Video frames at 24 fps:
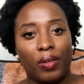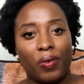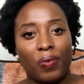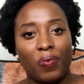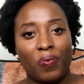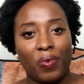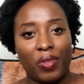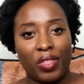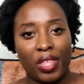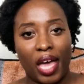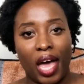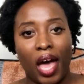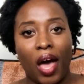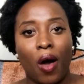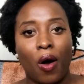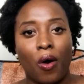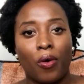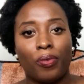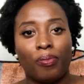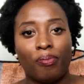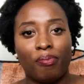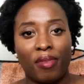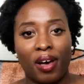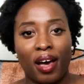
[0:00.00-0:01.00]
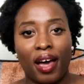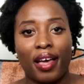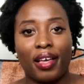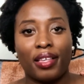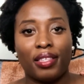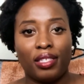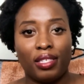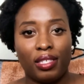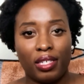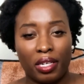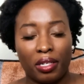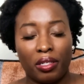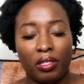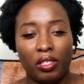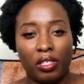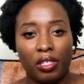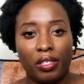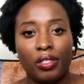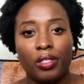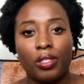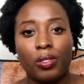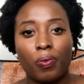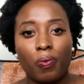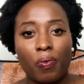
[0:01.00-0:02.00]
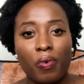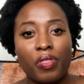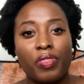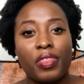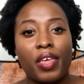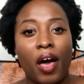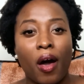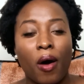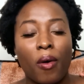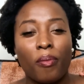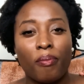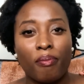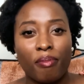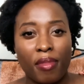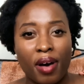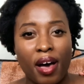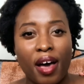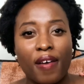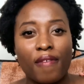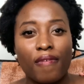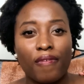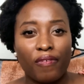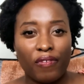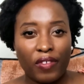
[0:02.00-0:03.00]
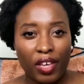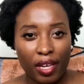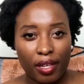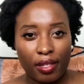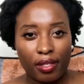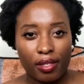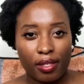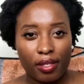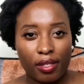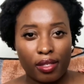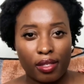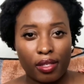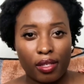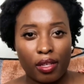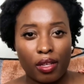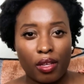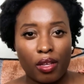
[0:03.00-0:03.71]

without my extensions, without my fix.